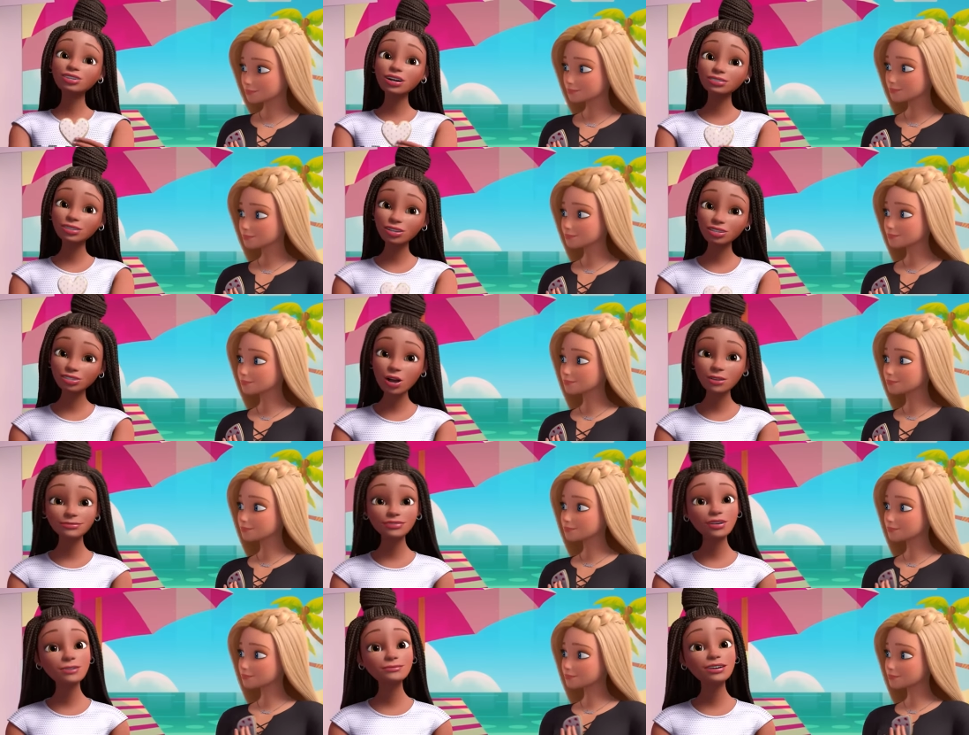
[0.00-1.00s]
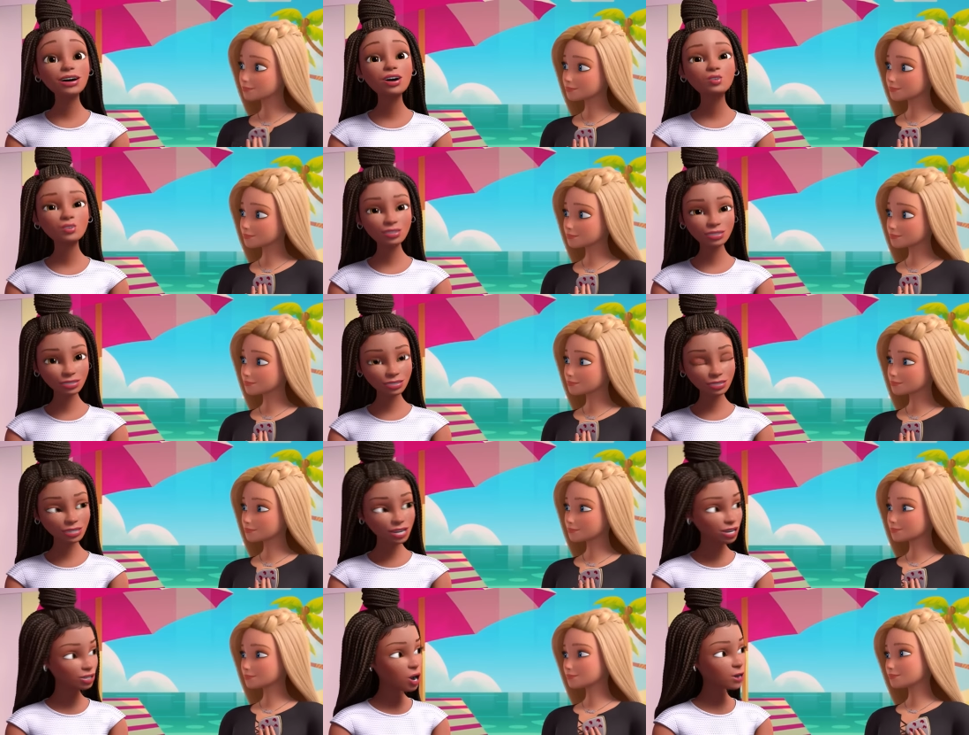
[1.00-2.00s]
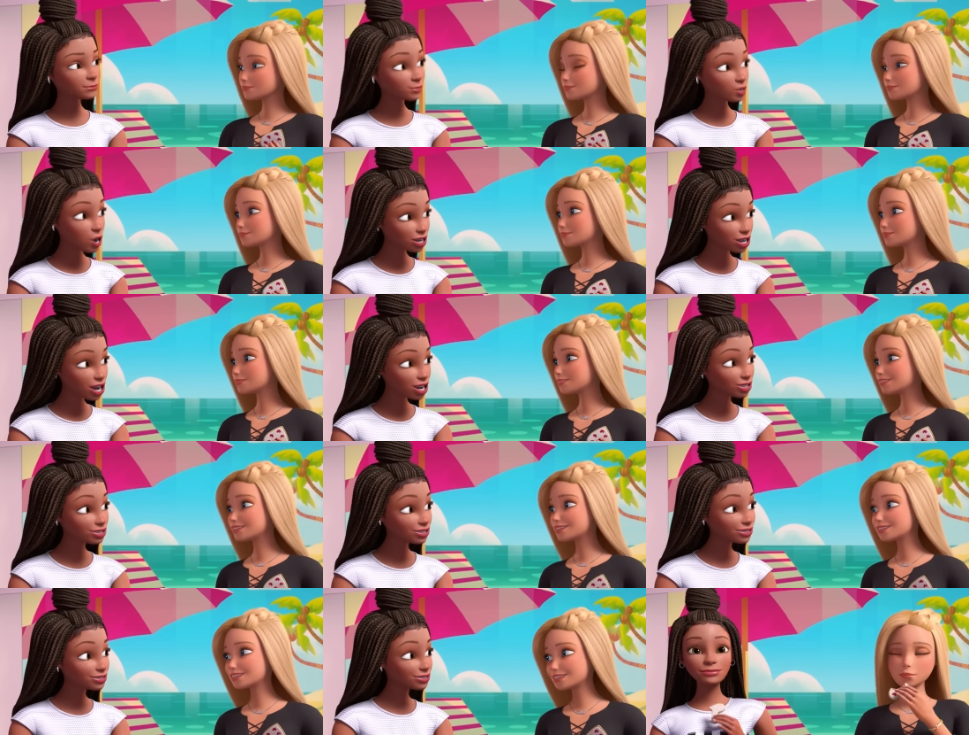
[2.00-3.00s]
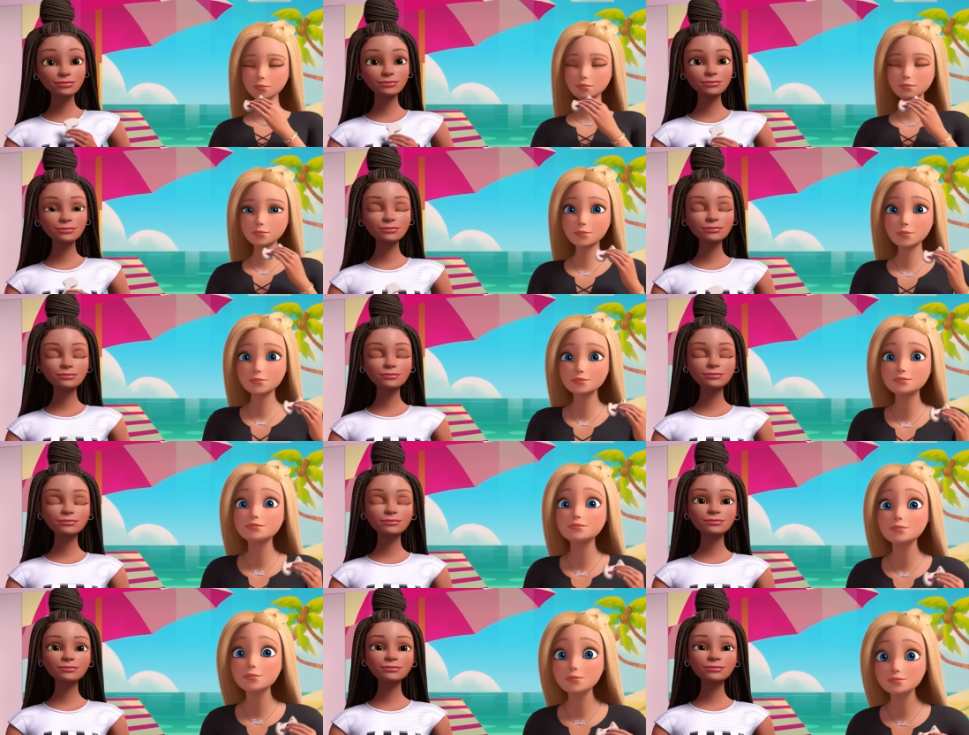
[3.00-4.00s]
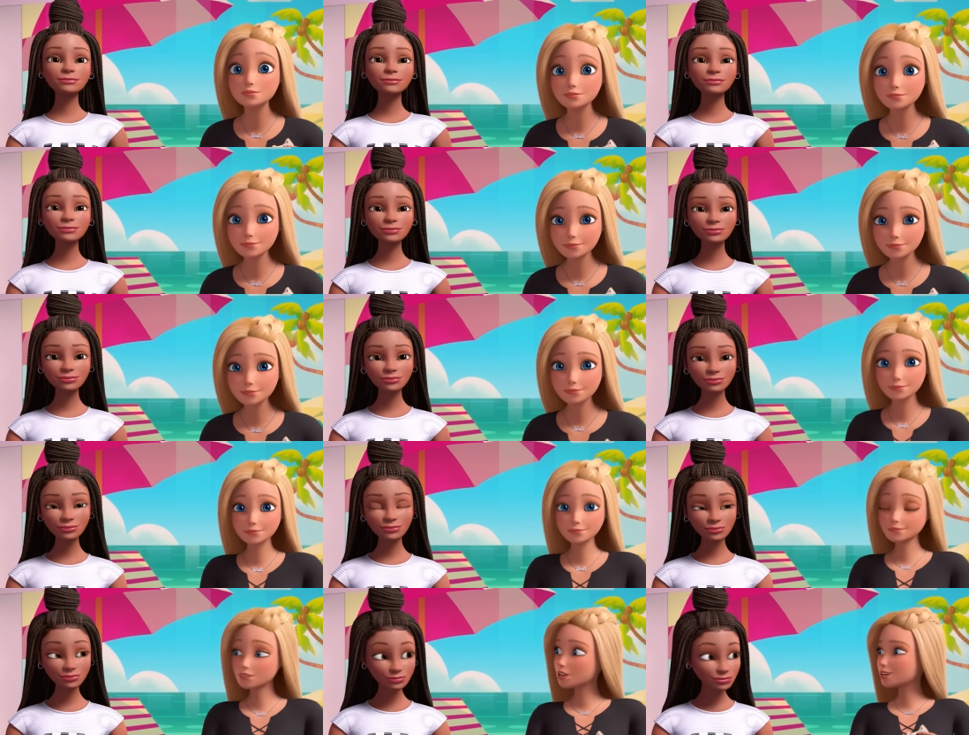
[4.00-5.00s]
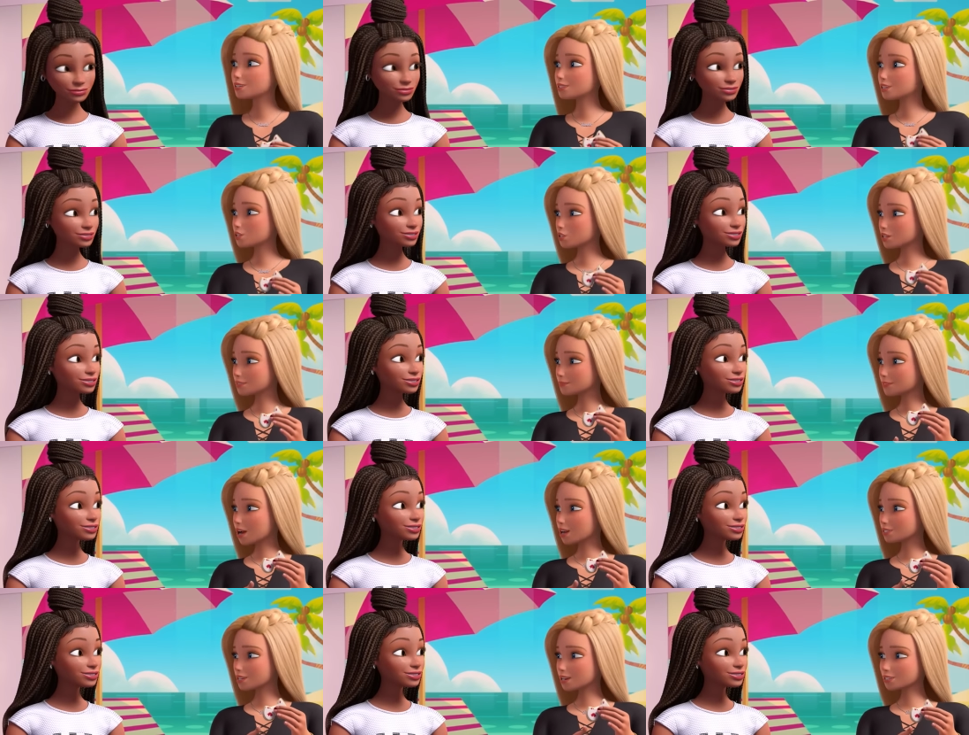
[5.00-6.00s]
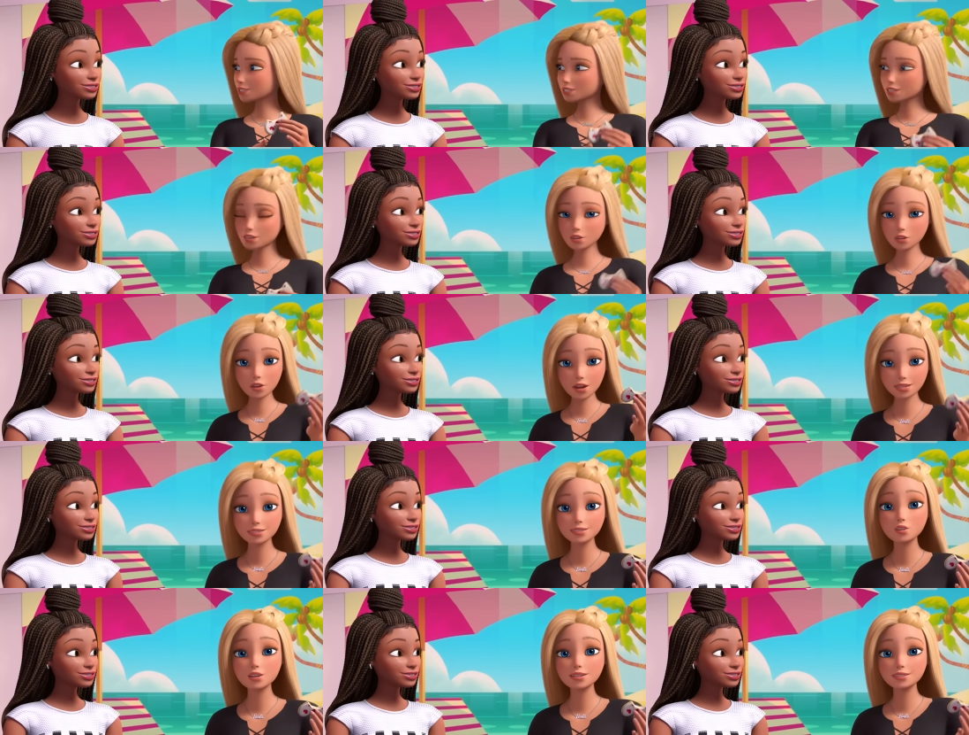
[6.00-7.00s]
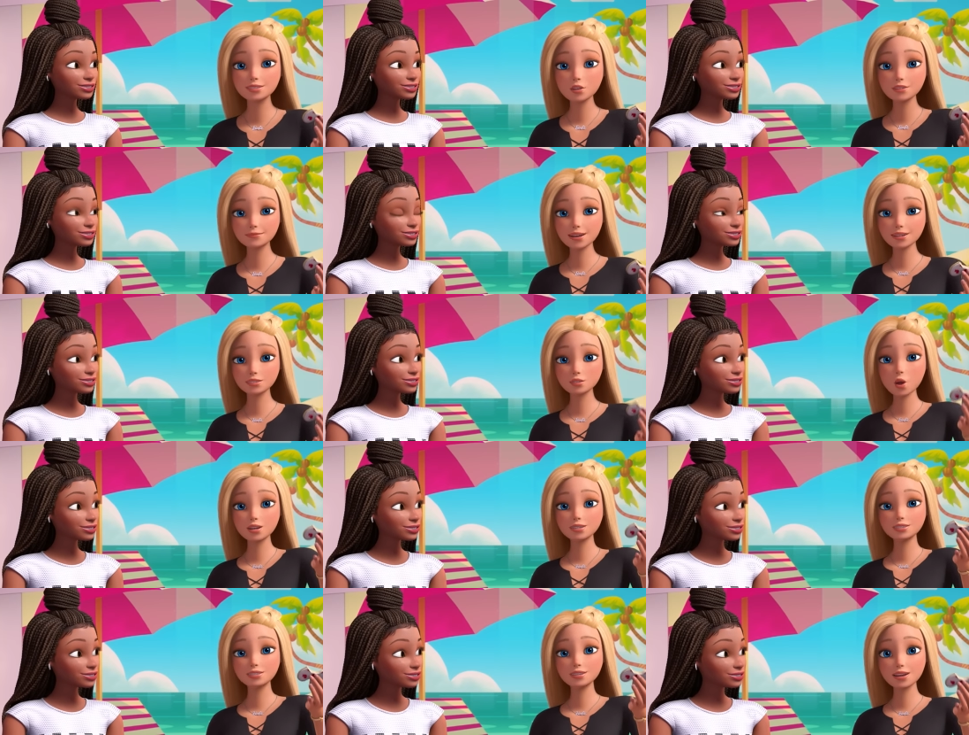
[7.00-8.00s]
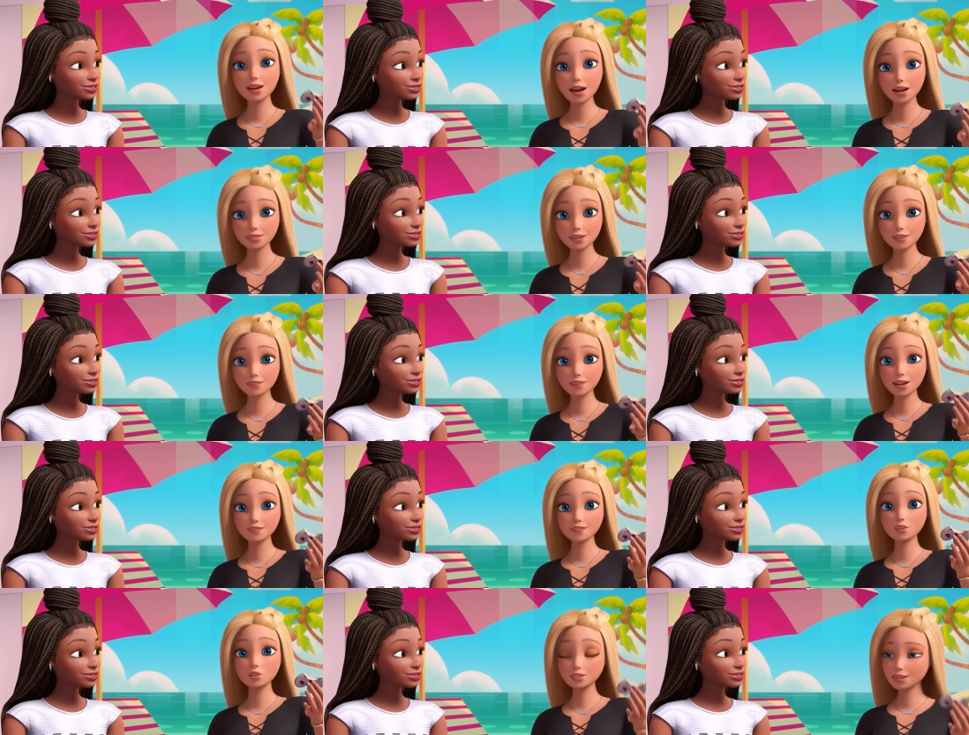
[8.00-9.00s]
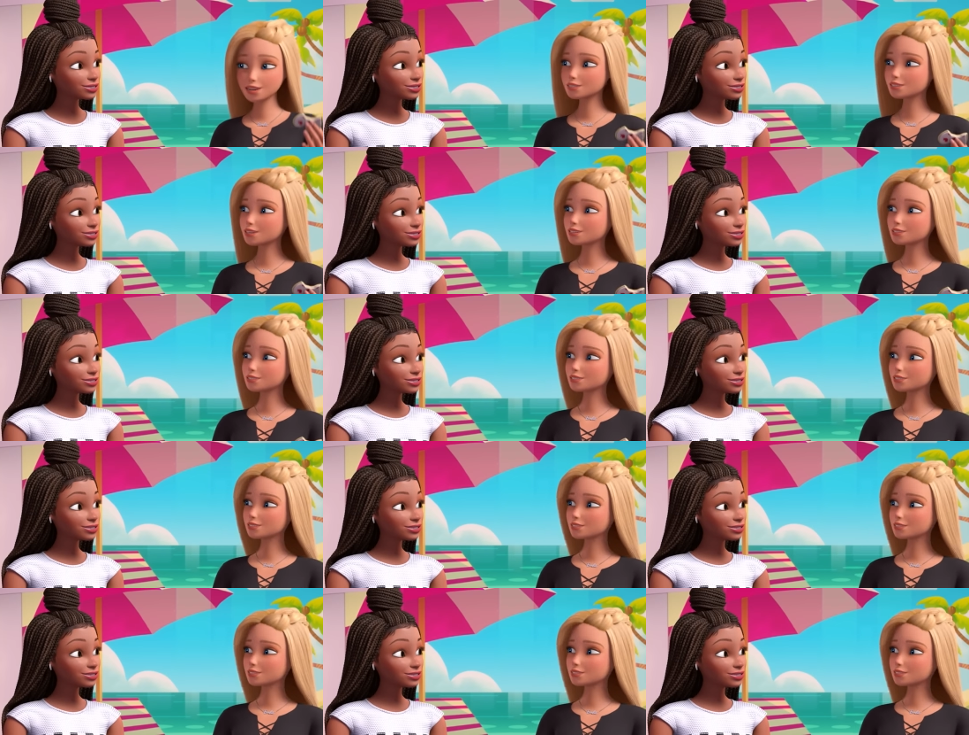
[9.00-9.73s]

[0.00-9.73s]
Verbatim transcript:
Speaker 1: because they come from the heart. I hope they're okay. These are
Speaker 2: amazing! This is seriously the best cookie I have ever eaten.